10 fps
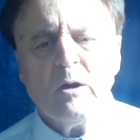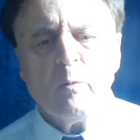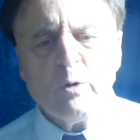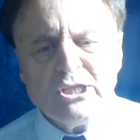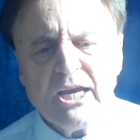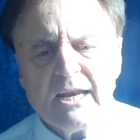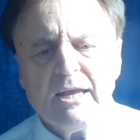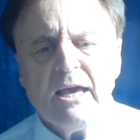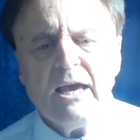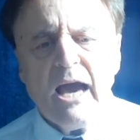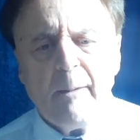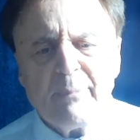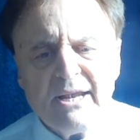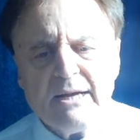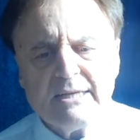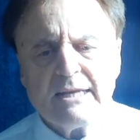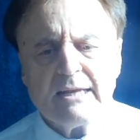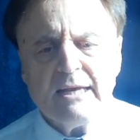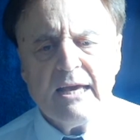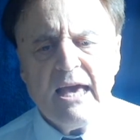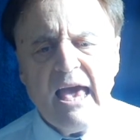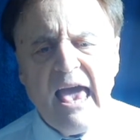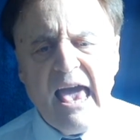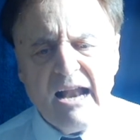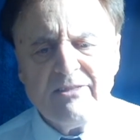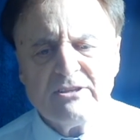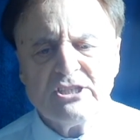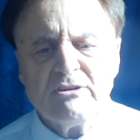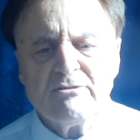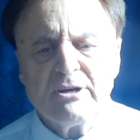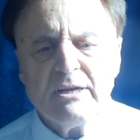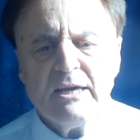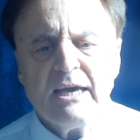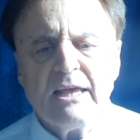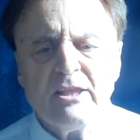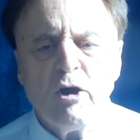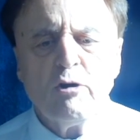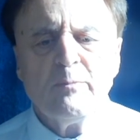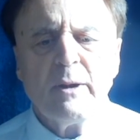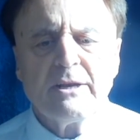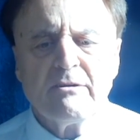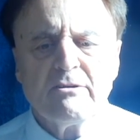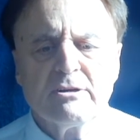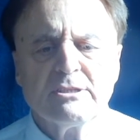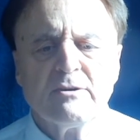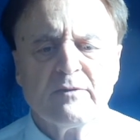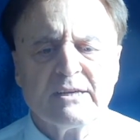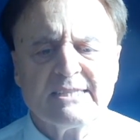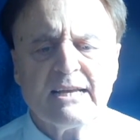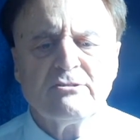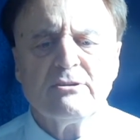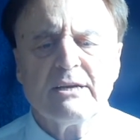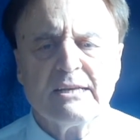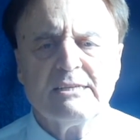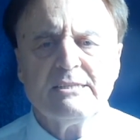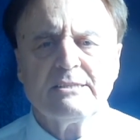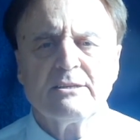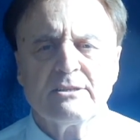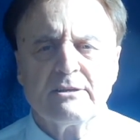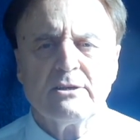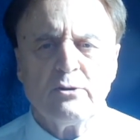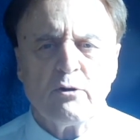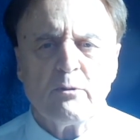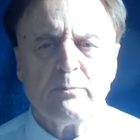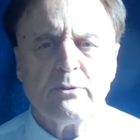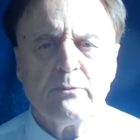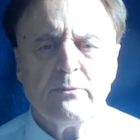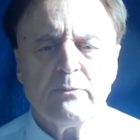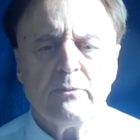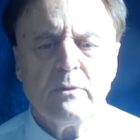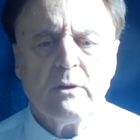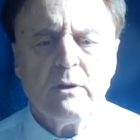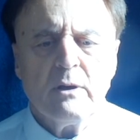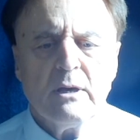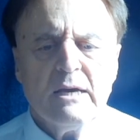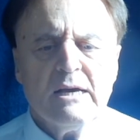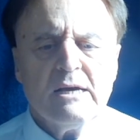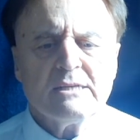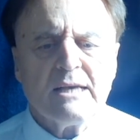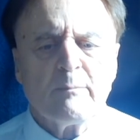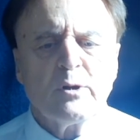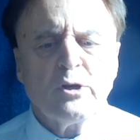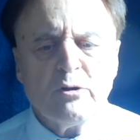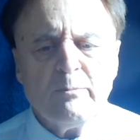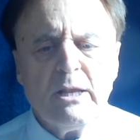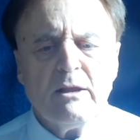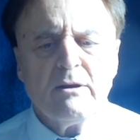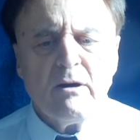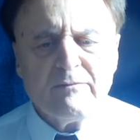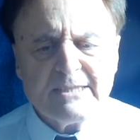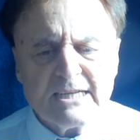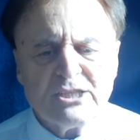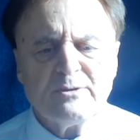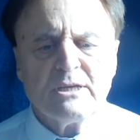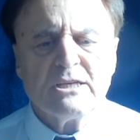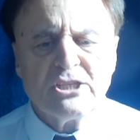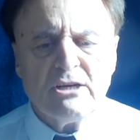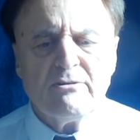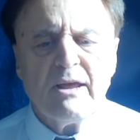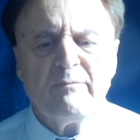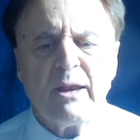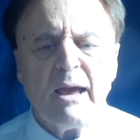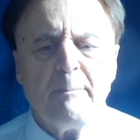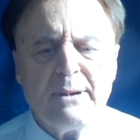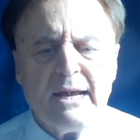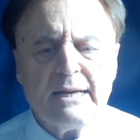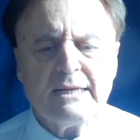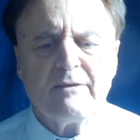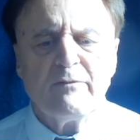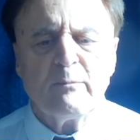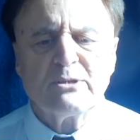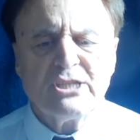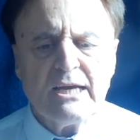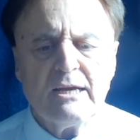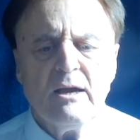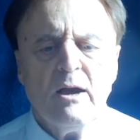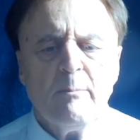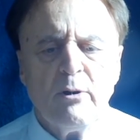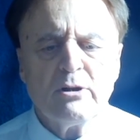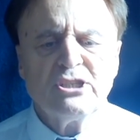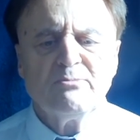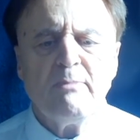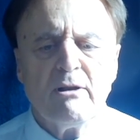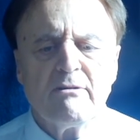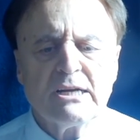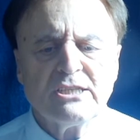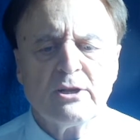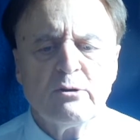which had abducted healthy children in the occupied territories of the Central and Eastern Europe. Some 2 million of such children have been abducted from Czech, Polish, Belarusian,